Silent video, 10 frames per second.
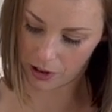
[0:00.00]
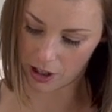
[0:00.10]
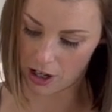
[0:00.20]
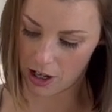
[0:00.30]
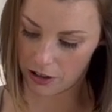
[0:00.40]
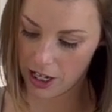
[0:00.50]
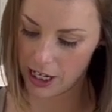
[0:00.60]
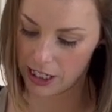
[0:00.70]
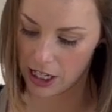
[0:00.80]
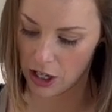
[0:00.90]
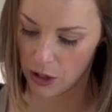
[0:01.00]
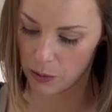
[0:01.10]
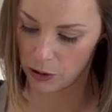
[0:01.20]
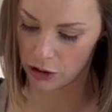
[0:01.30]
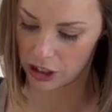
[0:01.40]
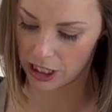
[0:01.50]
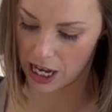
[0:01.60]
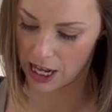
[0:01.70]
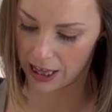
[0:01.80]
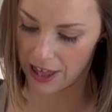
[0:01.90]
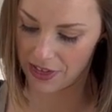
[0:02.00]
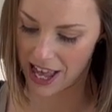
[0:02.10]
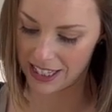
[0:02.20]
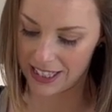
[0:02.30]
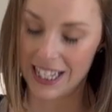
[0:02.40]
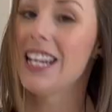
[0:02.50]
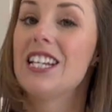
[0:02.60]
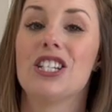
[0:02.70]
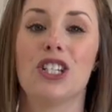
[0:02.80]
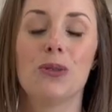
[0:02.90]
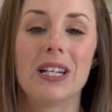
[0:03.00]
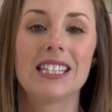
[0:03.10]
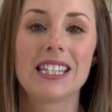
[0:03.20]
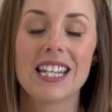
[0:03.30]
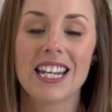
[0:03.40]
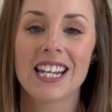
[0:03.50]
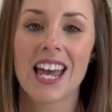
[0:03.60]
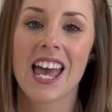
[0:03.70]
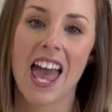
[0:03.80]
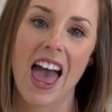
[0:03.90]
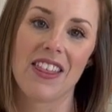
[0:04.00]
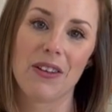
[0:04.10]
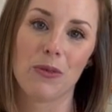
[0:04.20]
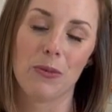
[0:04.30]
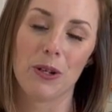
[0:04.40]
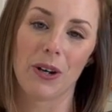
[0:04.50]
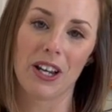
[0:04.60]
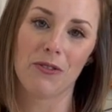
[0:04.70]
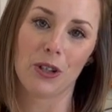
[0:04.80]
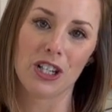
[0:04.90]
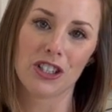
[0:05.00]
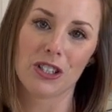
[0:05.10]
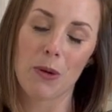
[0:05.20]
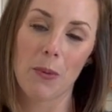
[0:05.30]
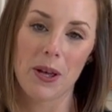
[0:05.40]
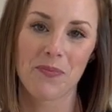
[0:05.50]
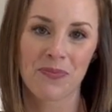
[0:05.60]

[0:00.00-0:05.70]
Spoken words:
Alright, we'll just kind of let that sit and do its thing, and then we'll be ready for it in just a moment.